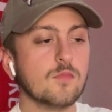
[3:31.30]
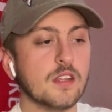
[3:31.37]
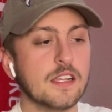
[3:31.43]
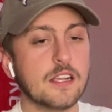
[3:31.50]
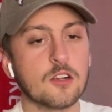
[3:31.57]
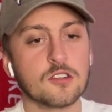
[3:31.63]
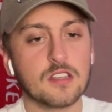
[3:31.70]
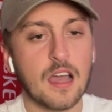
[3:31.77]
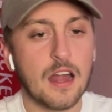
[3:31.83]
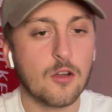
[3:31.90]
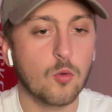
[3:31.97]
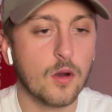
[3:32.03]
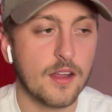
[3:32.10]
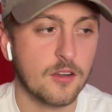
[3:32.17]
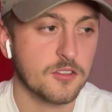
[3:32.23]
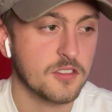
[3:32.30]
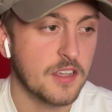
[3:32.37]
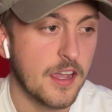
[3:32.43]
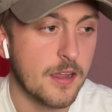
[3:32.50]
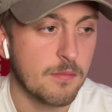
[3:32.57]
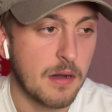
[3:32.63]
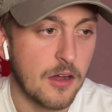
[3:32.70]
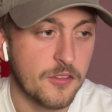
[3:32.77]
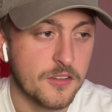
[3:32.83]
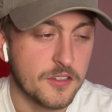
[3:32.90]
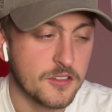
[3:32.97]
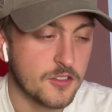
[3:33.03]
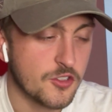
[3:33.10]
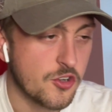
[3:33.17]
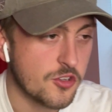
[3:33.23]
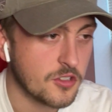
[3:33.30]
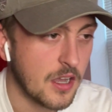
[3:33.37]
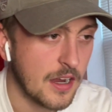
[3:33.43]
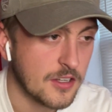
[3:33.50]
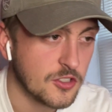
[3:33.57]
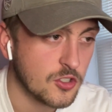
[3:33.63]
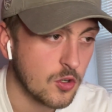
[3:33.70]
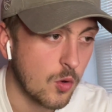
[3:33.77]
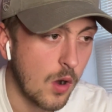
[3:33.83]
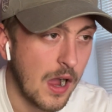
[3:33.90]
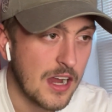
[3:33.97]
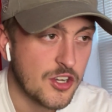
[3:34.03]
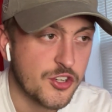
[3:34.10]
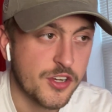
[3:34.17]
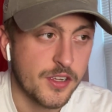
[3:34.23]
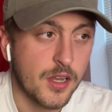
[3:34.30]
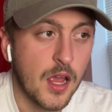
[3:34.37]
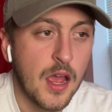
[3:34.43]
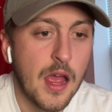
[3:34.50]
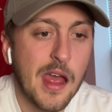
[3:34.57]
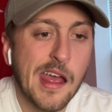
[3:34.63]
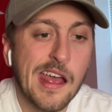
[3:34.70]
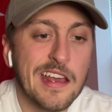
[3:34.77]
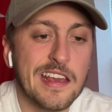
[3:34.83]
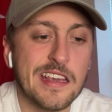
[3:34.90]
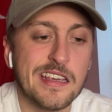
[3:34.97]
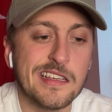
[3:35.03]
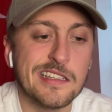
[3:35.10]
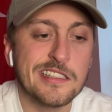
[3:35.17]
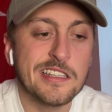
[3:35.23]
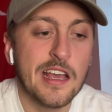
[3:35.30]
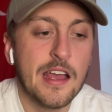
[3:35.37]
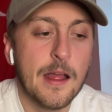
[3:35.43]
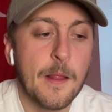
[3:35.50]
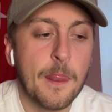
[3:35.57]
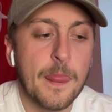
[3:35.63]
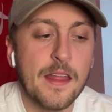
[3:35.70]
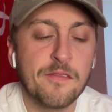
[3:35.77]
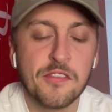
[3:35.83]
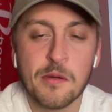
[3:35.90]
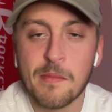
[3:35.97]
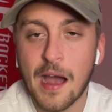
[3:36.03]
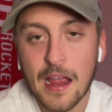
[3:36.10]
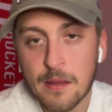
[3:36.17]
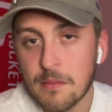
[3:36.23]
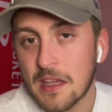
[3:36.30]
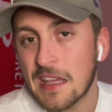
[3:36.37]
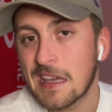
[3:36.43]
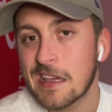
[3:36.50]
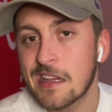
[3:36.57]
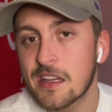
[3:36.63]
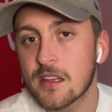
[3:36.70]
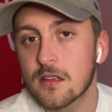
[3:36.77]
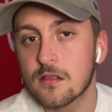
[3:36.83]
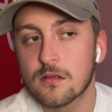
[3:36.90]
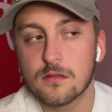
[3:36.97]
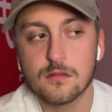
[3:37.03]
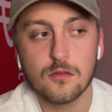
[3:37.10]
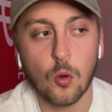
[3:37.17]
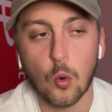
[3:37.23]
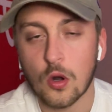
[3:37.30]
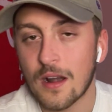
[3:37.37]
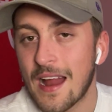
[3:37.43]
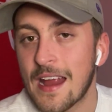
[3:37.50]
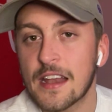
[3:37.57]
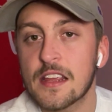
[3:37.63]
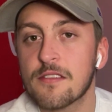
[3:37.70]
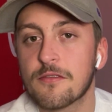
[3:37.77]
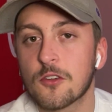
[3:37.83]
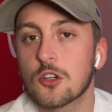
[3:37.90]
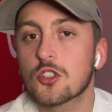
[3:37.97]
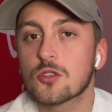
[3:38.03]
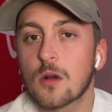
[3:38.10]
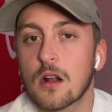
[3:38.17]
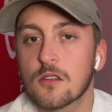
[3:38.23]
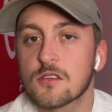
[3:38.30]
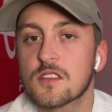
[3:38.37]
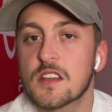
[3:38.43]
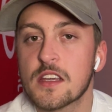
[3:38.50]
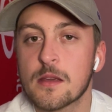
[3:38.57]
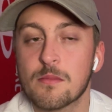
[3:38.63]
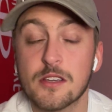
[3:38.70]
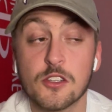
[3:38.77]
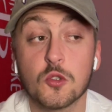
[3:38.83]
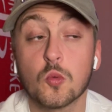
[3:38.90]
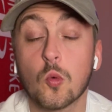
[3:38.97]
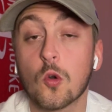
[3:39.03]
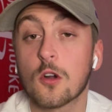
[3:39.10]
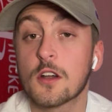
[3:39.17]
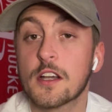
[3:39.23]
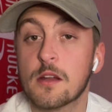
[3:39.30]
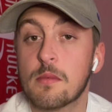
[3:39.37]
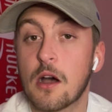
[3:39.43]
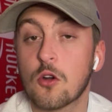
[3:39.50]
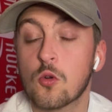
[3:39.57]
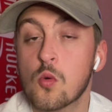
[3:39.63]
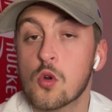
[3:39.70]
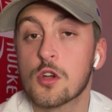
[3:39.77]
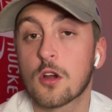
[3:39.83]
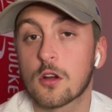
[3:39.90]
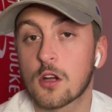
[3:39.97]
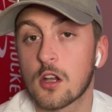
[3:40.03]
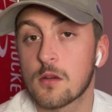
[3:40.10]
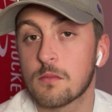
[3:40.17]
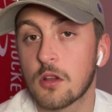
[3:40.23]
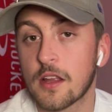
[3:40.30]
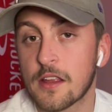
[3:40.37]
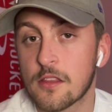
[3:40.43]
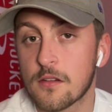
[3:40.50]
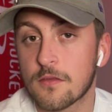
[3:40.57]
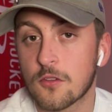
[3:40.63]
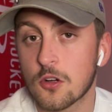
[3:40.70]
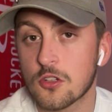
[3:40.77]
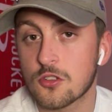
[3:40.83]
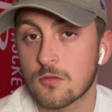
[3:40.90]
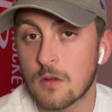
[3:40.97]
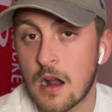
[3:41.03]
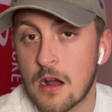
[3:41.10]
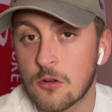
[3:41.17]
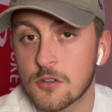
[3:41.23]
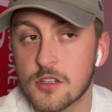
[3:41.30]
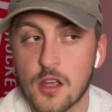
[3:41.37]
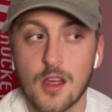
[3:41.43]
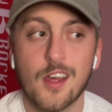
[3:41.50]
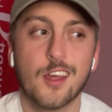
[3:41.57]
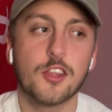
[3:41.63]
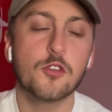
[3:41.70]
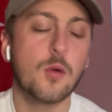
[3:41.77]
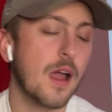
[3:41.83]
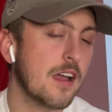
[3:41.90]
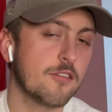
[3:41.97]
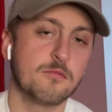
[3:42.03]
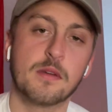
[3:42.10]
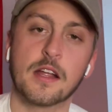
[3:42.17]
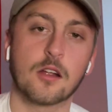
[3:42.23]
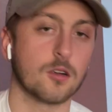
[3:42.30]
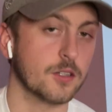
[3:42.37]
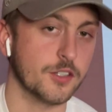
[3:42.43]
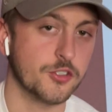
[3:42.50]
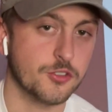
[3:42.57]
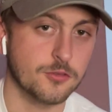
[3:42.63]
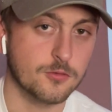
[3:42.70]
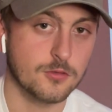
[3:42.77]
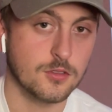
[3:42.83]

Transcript: here's kind of what I'll say about this to just kind of squash it is if the Miami Heat or any first round team is worried about who you're going to play in the first round, you have bigger issues.